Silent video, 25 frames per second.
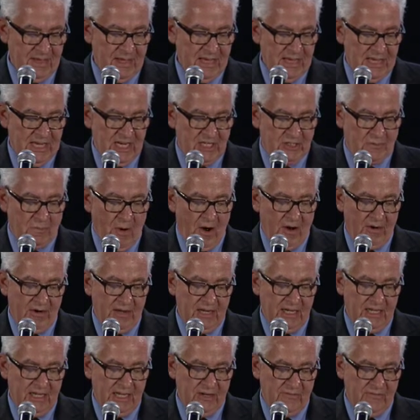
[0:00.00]
His
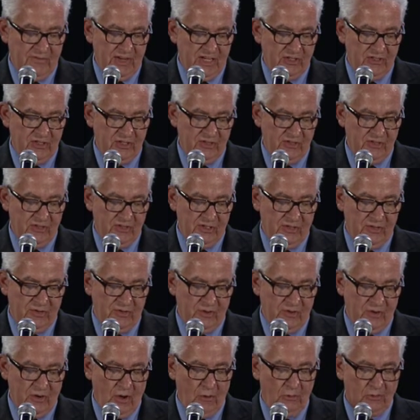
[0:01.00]
marketing innovation
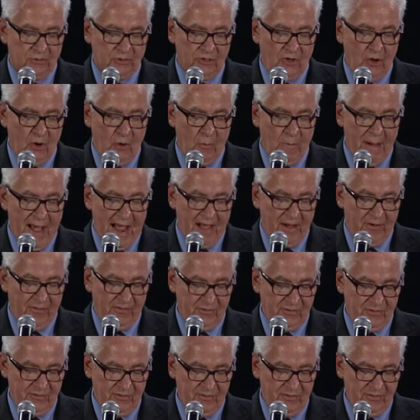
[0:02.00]
knows no
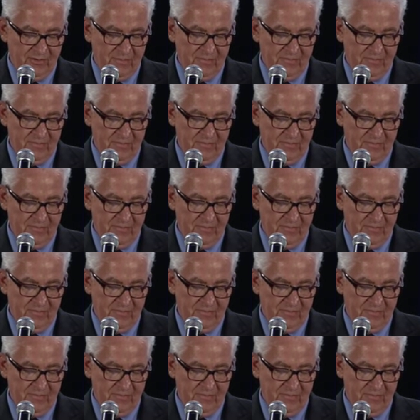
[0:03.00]
bounds.